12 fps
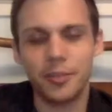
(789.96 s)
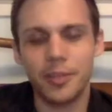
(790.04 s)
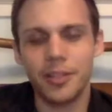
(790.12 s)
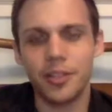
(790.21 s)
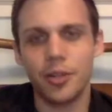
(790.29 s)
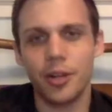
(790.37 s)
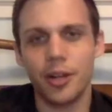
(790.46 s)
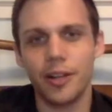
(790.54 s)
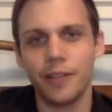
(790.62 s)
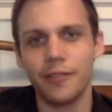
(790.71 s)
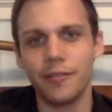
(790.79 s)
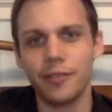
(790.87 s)
been a
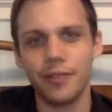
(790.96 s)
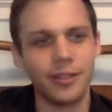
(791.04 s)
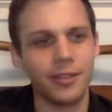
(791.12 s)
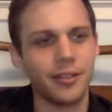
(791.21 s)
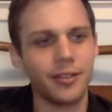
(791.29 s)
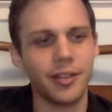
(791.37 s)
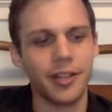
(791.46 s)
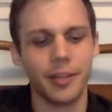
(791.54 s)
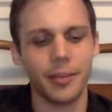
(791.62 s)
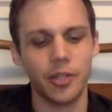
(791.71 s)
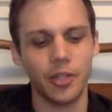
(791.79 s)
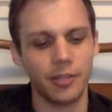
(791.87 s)
drive like i
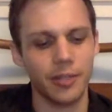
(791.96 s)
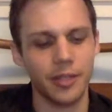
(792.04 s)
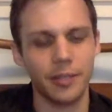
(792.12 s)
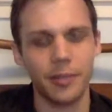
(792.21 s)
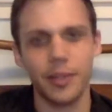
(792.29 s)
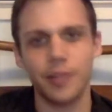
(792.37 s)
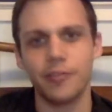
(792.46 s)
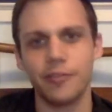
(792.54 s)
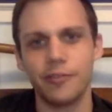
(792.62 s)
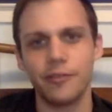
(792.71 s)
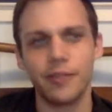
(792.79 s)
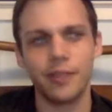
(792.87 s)
mentioned i've been
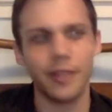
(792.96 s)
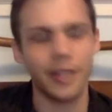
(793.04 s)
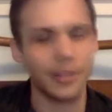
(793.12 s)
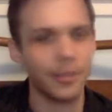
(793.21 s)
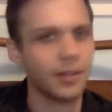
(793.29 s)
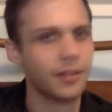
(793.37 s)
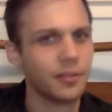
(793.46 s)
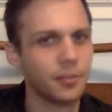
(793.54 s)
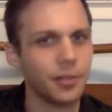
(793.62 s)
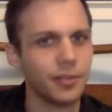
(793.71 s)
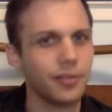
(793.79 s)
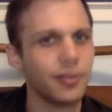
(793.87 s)
competitive i've had a competitive
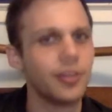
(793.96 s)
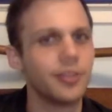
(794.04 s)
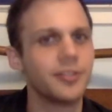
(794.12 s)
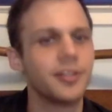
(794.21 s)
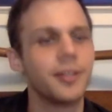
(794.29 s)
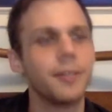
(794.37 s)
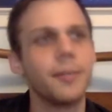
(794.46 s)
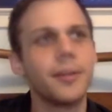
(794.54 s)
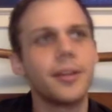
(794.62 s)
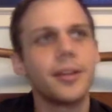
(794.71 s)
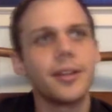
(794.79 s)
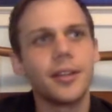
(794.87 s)
spirit for a long time
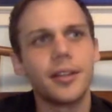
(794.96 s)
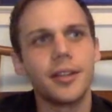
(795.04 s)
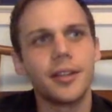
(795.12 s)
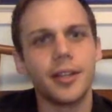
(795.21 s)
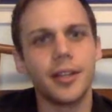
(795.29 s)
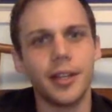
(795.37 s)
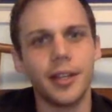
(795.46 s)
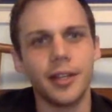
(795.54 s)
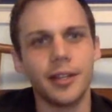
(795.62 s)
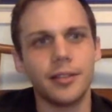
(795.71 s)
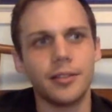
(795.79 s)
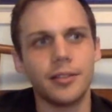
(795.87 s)

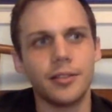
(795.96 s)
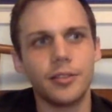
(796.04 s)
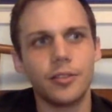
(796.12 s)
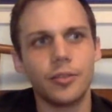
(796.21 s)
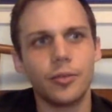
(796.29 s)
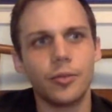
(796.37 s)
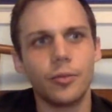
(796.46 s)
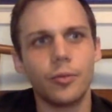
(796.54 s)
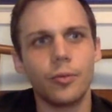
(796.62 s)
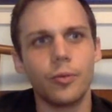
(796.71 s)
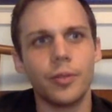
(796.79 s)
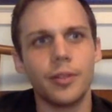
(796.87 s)
and
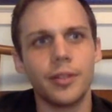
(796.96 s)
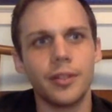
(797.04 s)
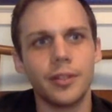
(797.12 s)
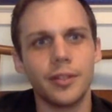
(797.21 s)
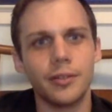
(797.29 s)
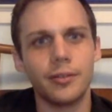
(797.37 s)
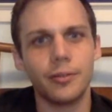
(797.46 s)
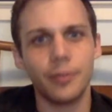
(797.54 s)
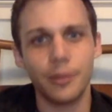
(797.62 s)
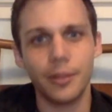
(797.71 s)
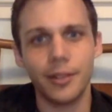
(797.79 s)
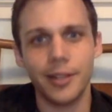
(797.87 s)
when you
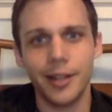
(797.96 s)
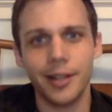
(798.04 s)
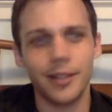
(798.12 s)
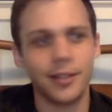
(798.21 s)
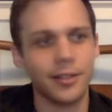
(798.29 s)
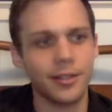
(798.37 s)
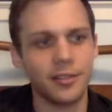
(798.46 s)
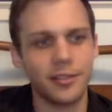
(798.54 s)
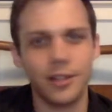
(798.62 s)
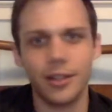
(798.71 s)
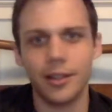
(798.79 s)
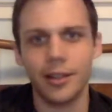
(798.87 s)
really got it
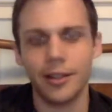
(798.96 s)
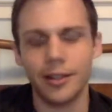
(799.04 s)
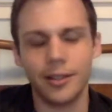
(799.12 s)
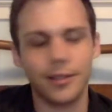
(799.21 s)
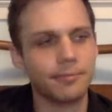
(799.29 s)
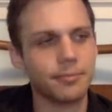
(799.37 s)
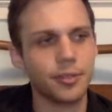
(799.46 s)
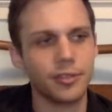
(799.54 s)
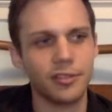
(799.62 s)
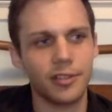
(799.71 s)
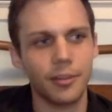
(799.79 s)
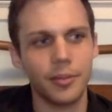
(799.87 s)
inside like
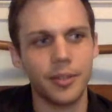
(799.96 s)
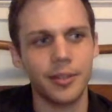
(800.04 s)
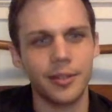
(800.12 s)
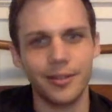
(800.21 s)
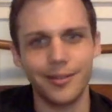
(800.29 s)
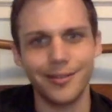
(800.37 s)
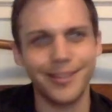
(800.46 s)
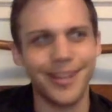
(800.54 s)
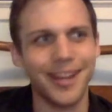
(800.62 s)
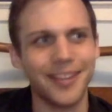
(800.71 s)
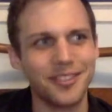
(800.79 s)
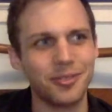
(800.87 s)
just something
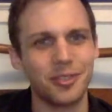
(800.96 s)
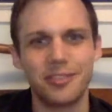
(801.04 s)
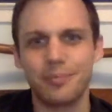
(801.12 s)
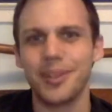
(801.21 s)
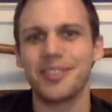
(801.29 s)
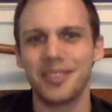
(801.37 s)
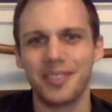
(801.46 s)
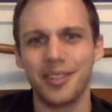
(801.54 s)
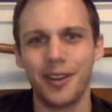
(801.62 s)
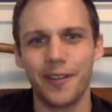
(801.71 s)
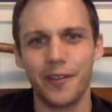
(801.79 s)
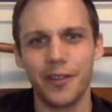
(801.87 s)
has to express
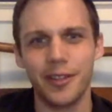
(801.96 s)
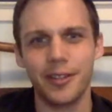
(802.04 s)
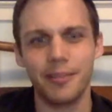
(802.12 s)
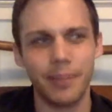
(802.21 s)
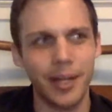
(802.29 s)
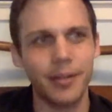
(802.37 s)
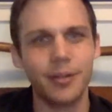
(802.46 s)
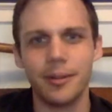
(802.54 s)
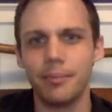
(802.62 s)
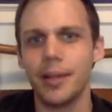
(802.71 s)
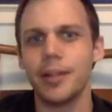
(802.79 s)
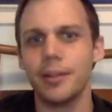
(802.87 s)
itself eh, better
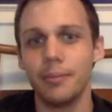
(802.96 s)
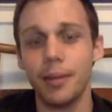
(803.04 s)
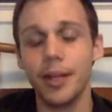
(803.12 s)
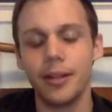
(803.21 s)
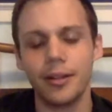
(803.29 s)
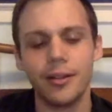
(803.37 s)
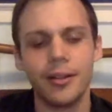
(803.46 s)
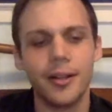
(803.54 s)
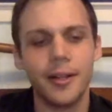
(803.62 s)
and better and better